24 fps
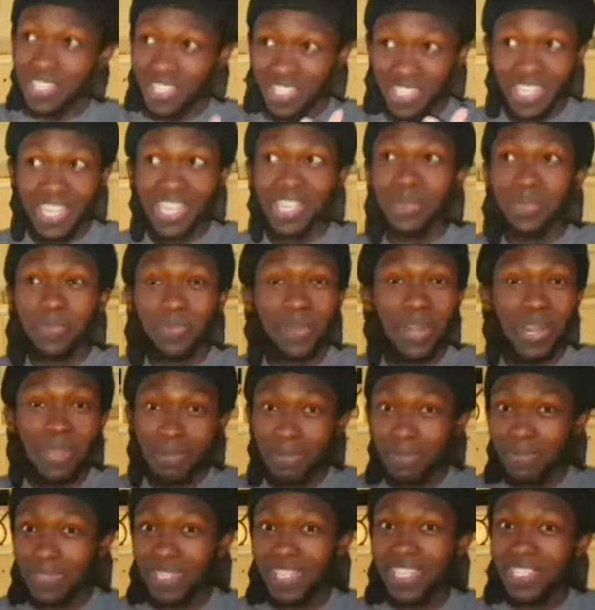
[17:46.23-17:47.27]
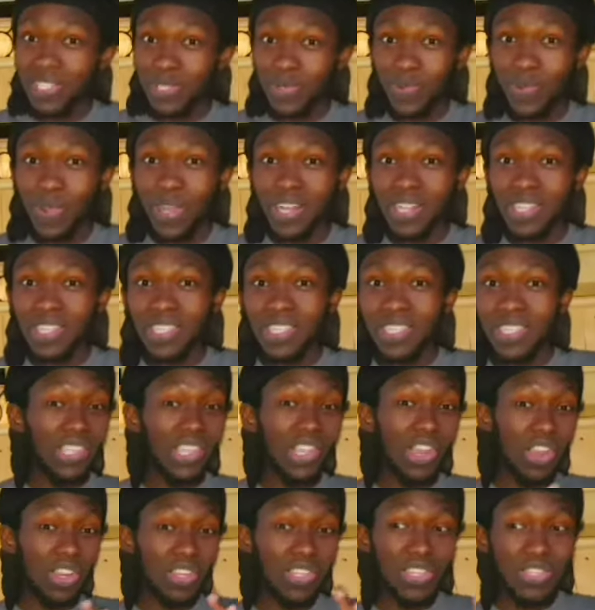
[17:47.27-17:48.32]
Shane probably as well.
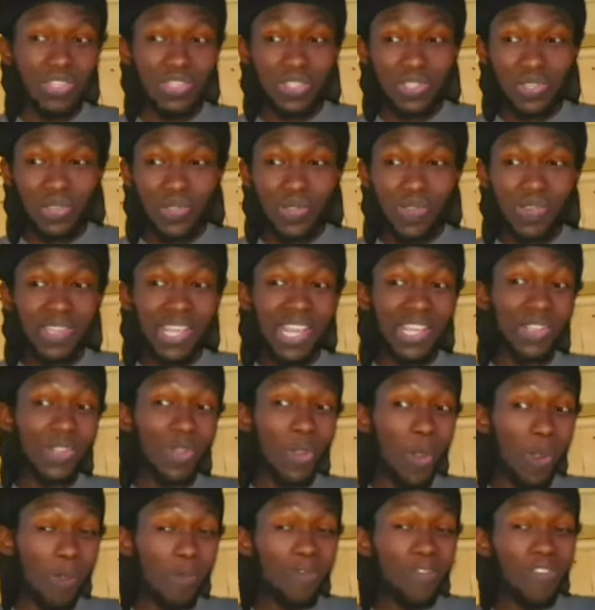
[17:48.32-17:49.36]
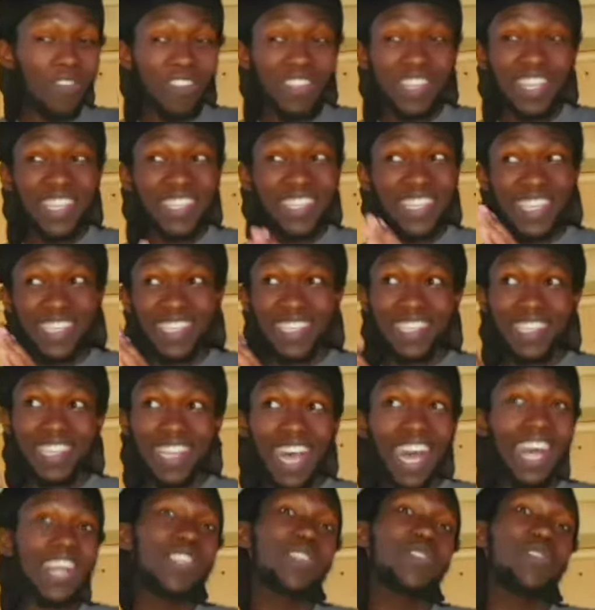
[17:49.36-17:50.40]
The other dude that hopefully did
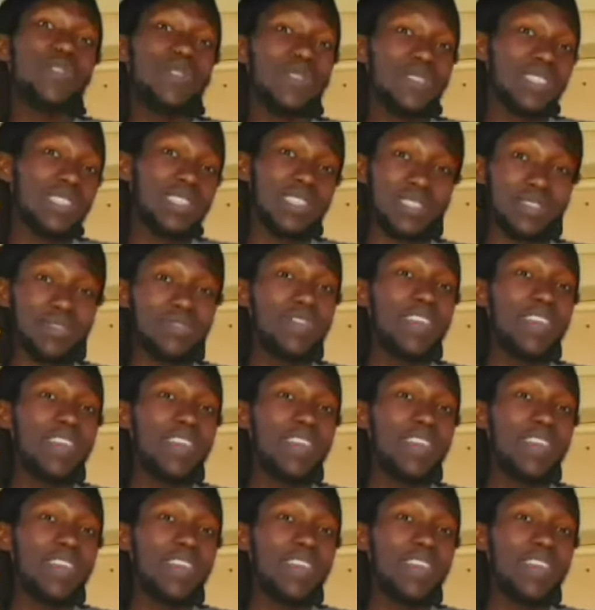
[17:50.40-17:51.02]
not lose his